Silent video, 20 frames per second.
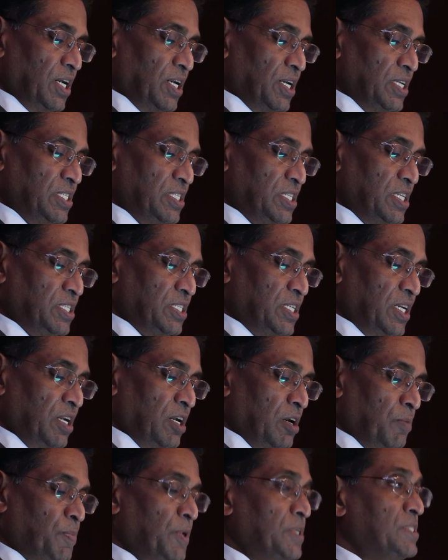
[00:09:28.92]
consisting
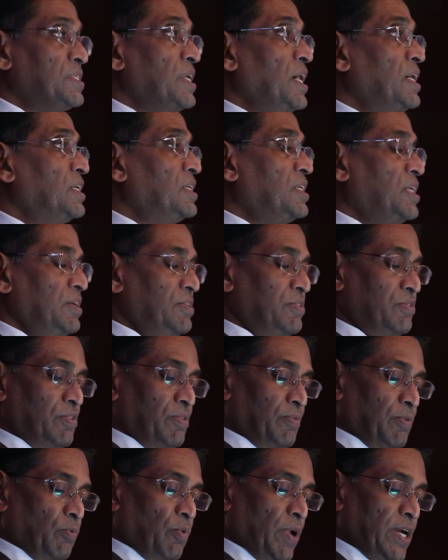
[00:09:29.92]
representatives
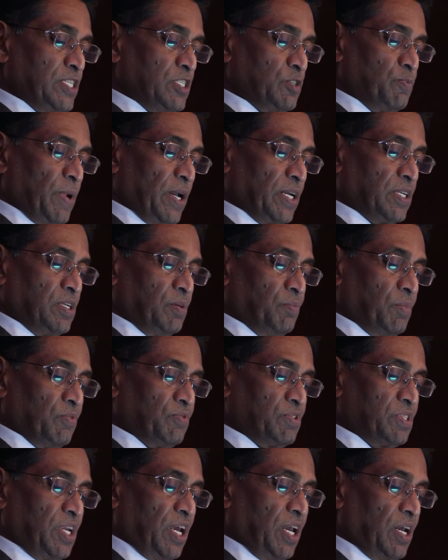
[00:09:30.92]
from a wide spectrum of
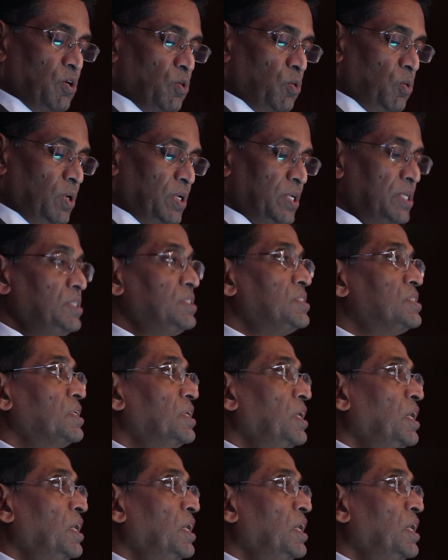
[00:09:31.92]
stakeholders,